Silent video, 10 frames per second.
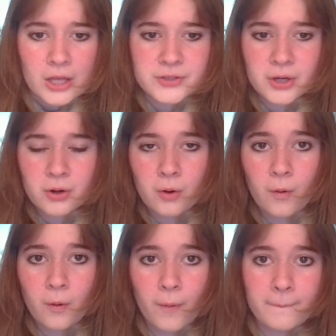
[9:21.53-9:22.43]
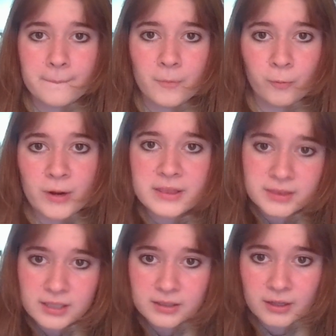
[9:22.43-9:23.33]
So with
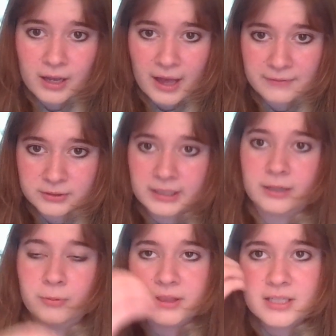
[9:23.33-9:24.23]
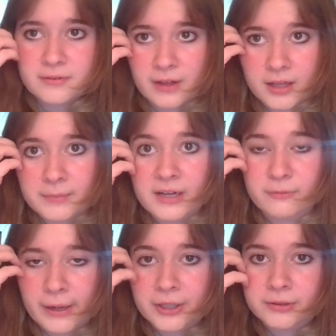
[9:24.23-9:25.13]
the development
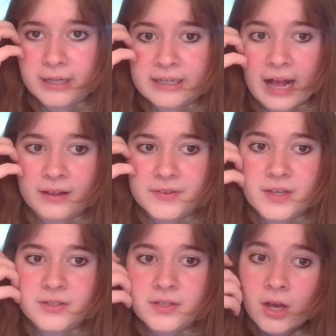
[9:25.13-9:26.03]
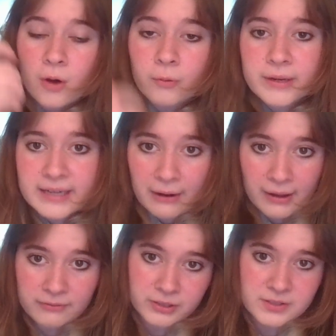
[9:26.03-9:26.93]
of microarray analysis, we now
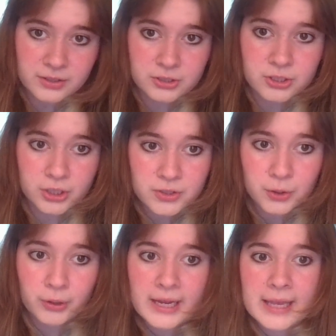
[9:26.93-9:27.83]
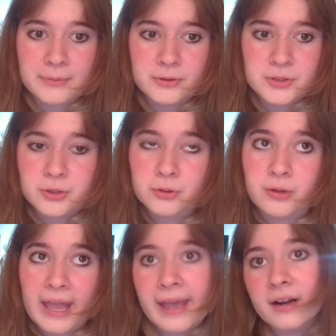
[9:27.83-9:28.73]
have researchers who are able
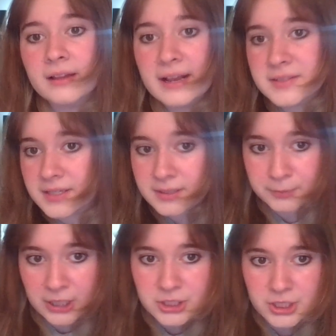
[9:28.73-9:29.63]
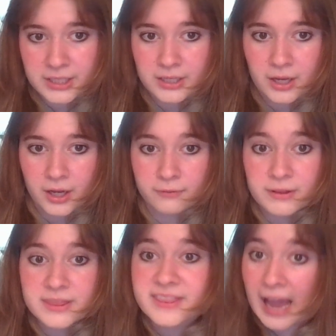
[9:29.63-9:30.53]
to analyze the expression
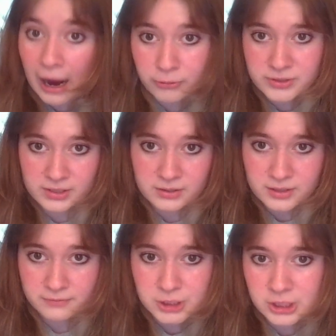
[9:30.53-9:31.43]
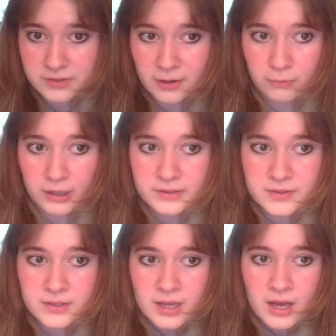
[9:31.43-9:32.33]
of thousands of genes at
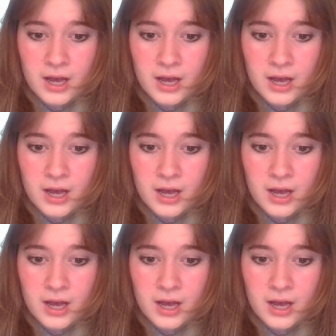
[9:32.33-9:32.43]
once,